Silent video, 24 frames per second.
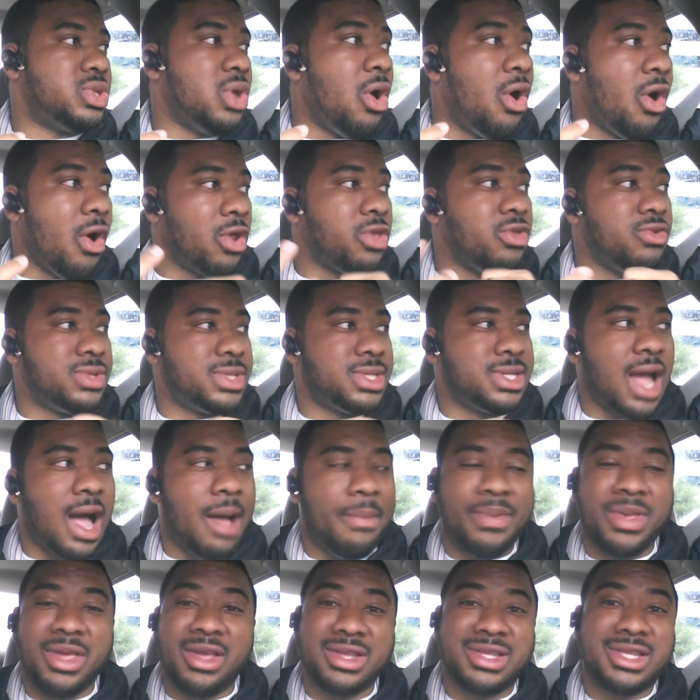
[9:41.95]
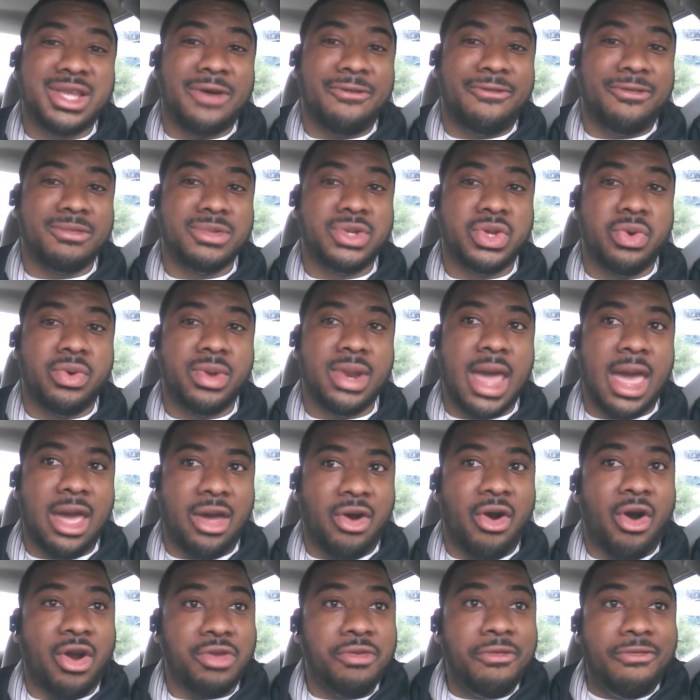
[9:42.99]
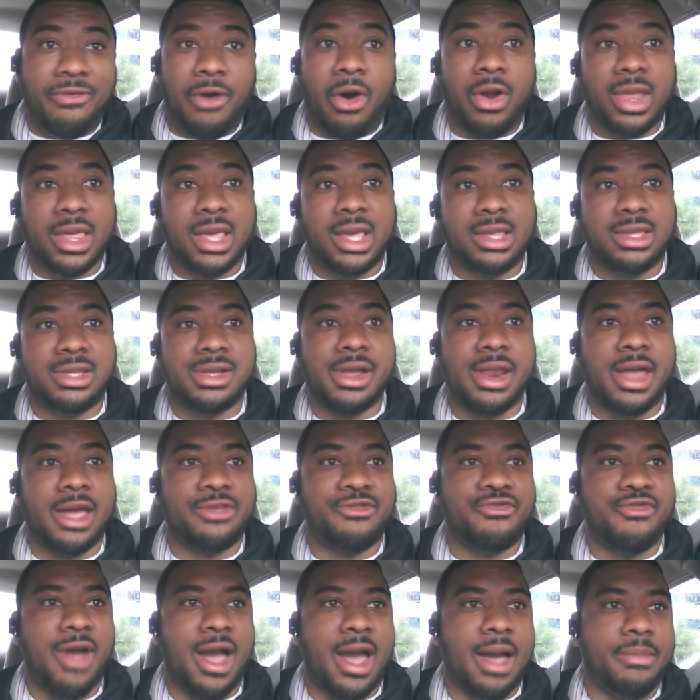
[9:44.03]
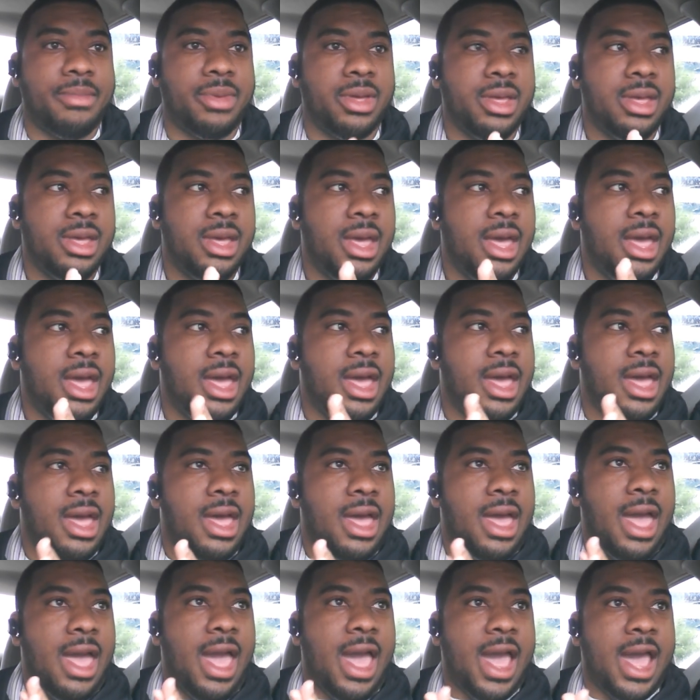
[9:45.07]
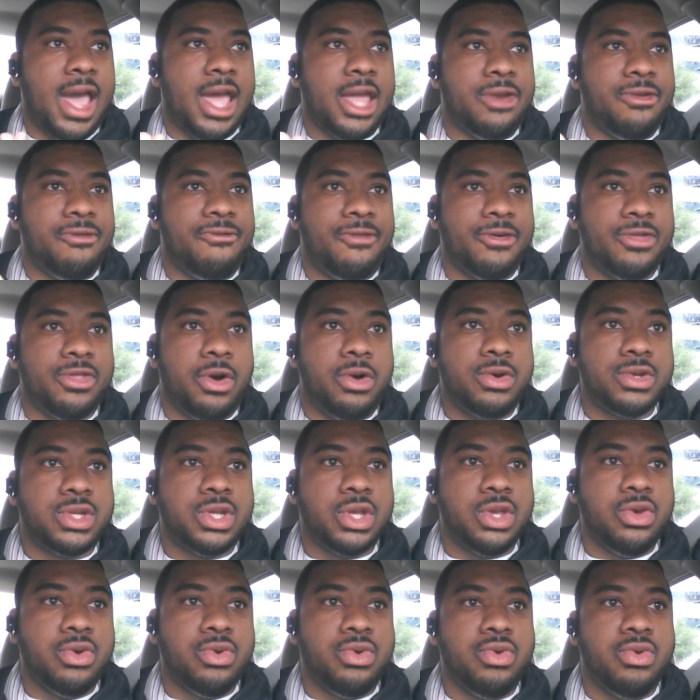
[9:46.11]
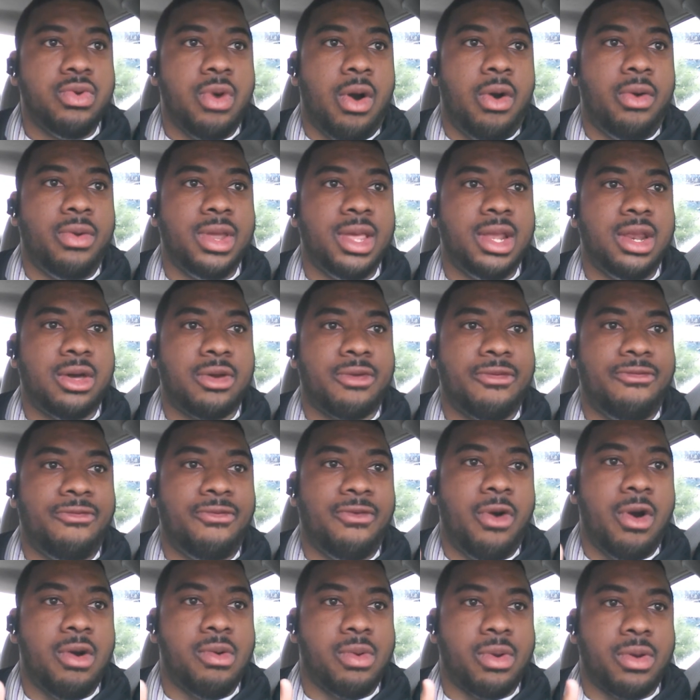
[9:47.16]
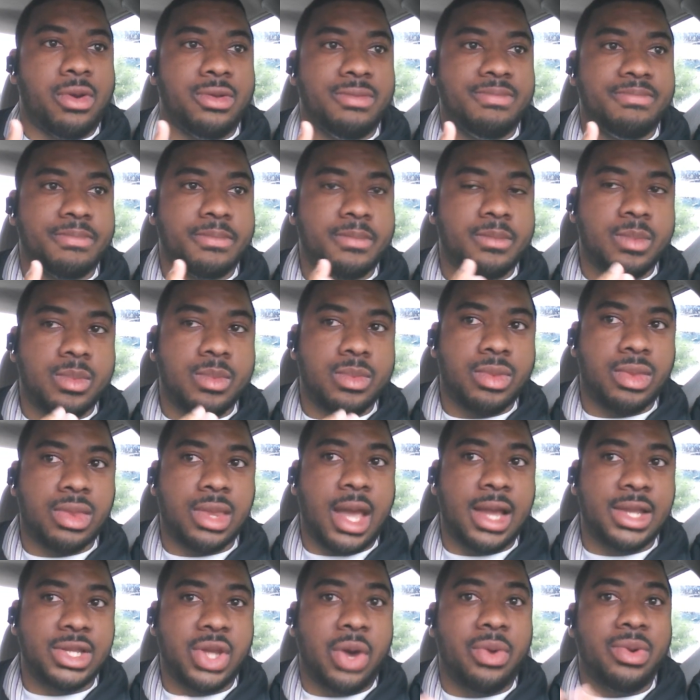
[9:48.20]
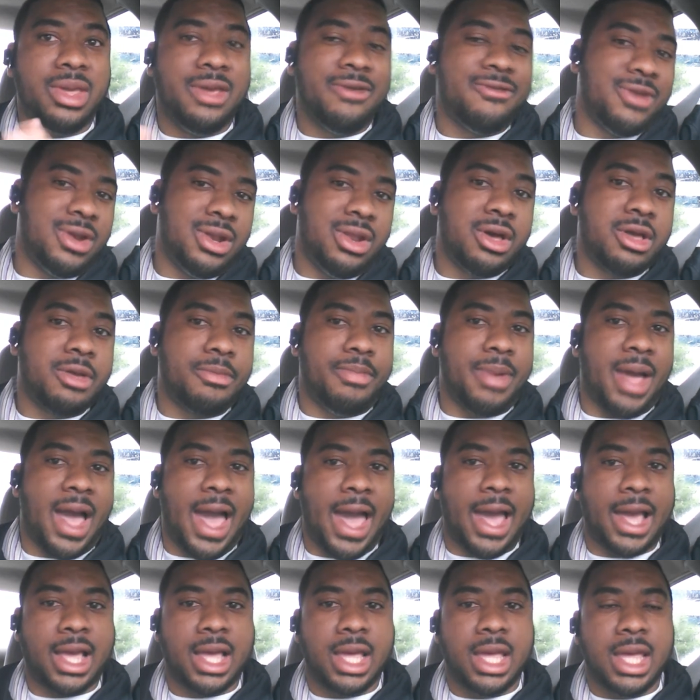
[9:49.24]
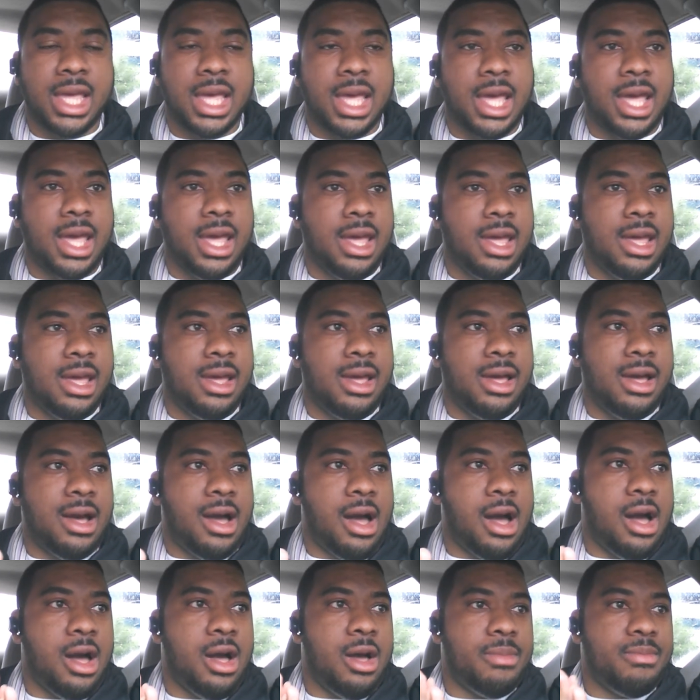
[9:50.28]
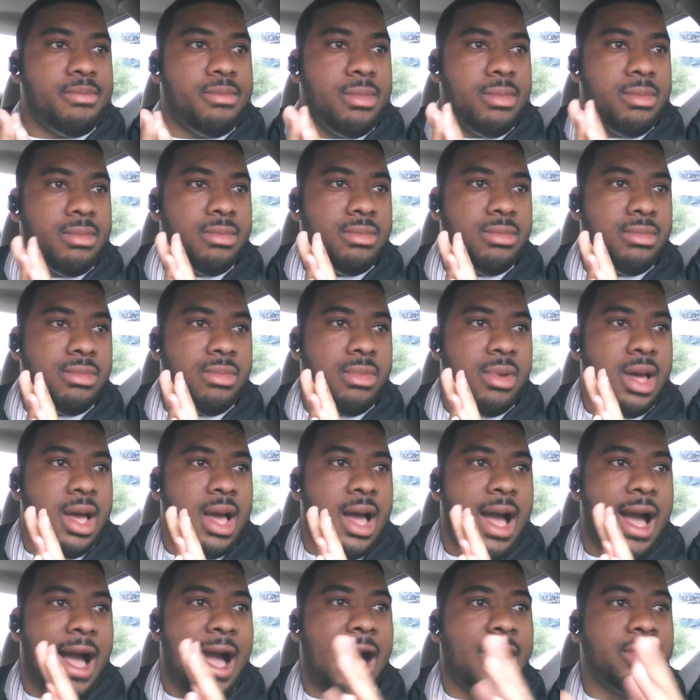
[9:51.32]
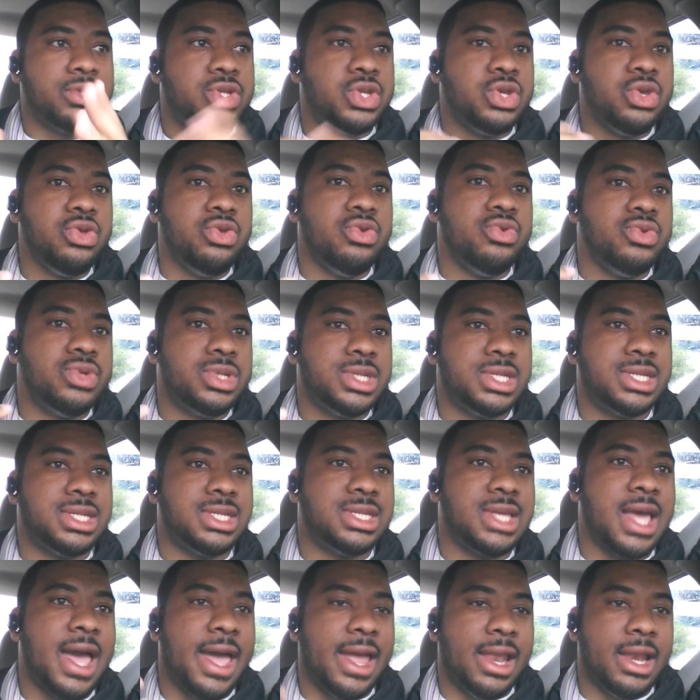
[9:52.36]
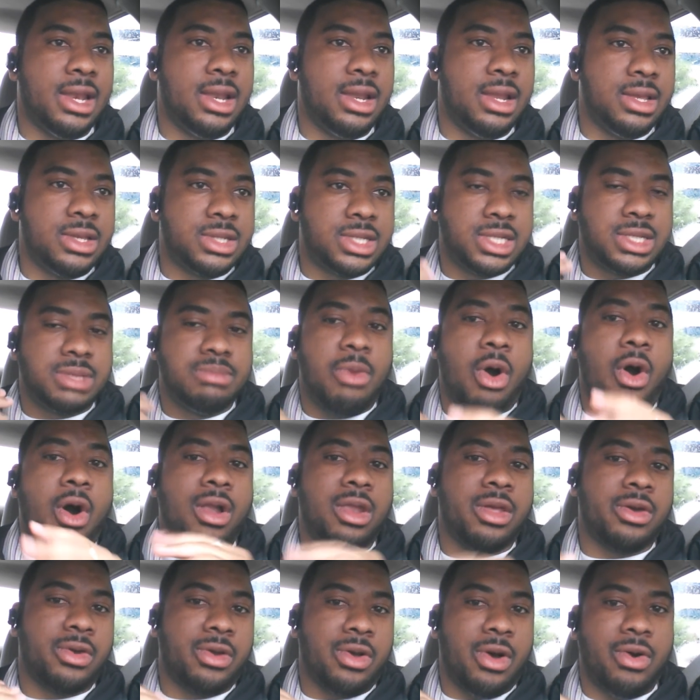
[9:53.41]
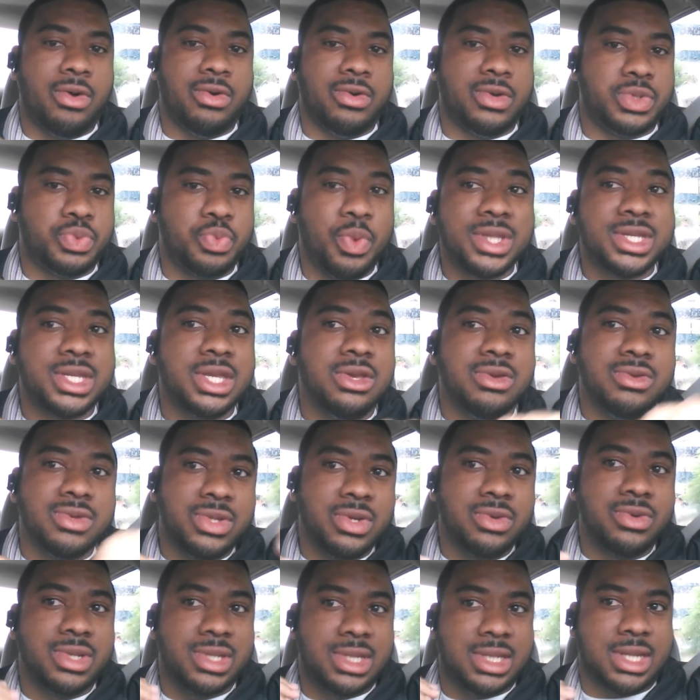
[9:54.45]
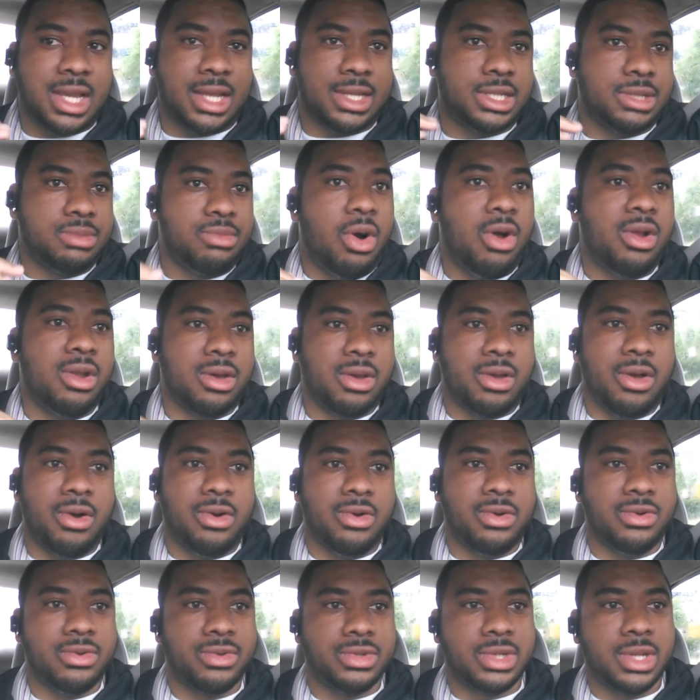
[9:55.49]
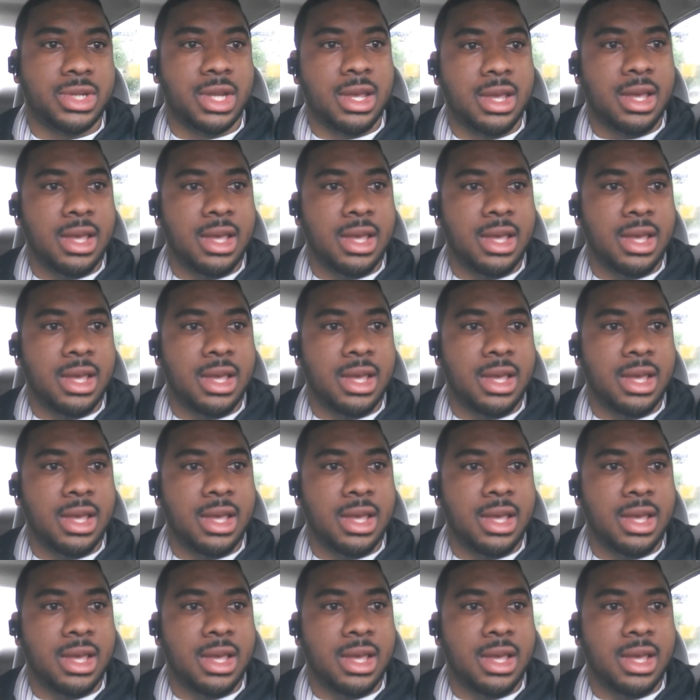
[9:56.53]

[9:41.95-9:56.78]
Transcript: are you stopping yourself from doing that or are you falling into that trap? And for those of you who only look forward and don't even look back, um, how do you set smaller goals? What do you do to set smaller goals